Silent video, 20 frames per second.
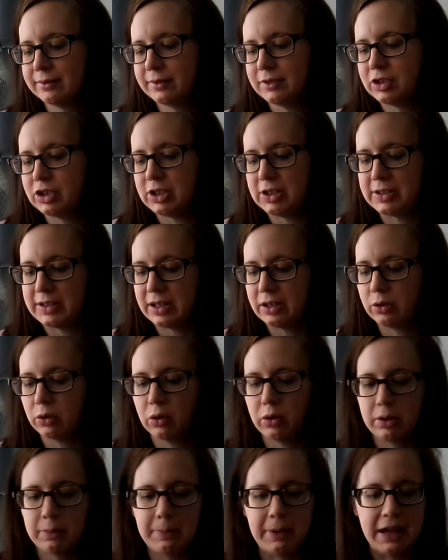she said,
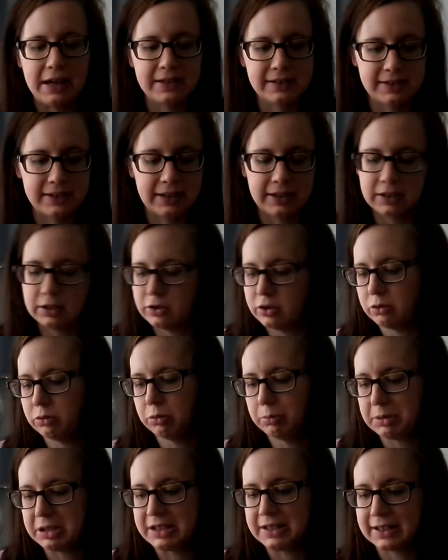oh, the best thing to do
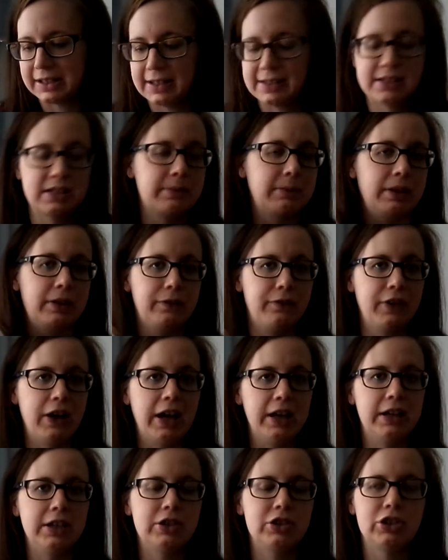would be to get some of the
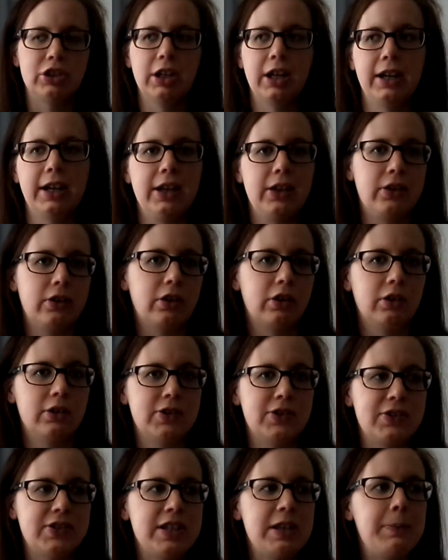Vanish and either
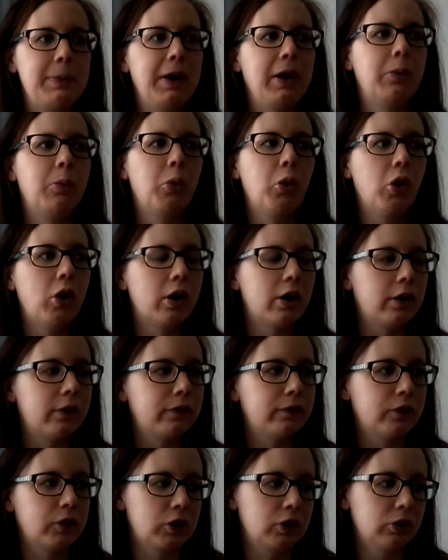steep it in water
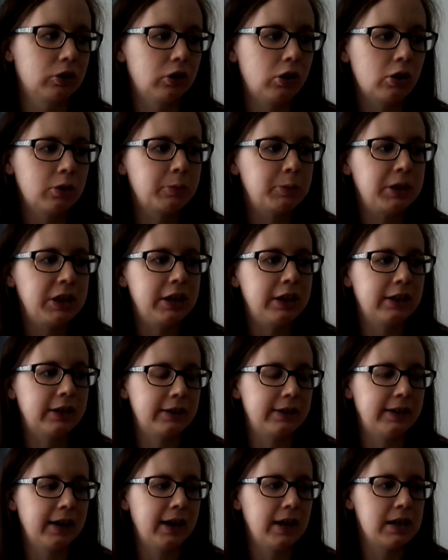for a long period
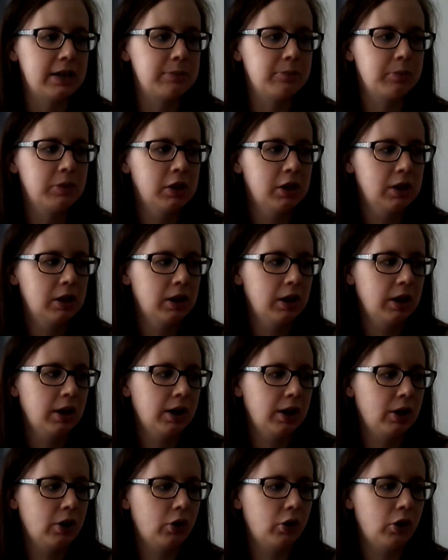of time
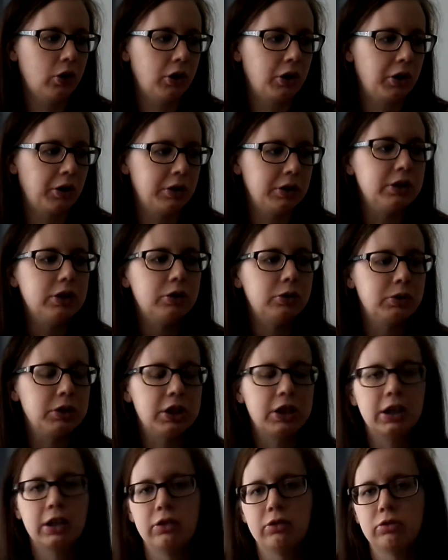or, you know,
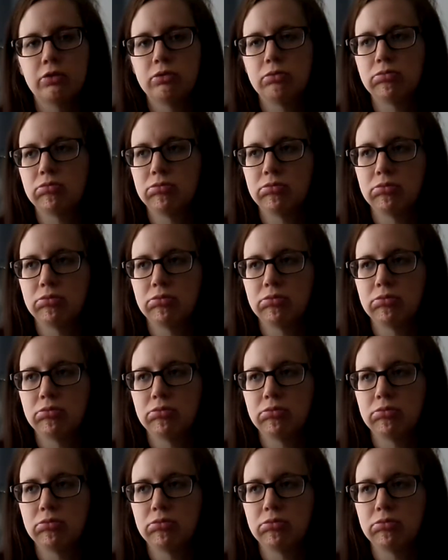you can